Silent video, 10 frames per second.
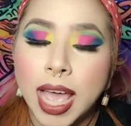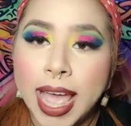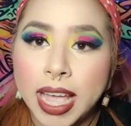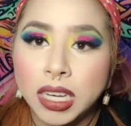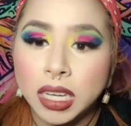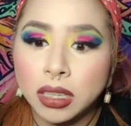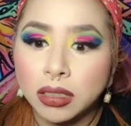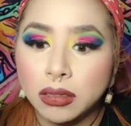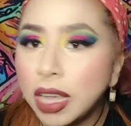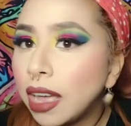and
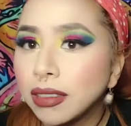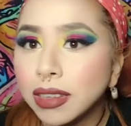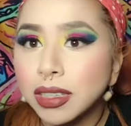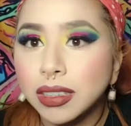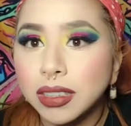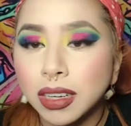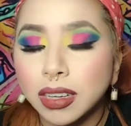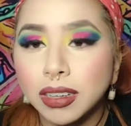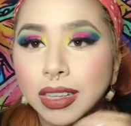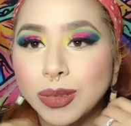uh, yeah, that's,
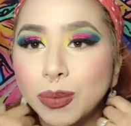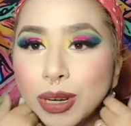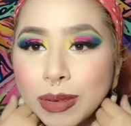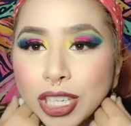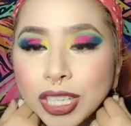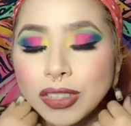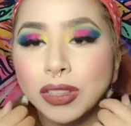uh, that's pretty much it.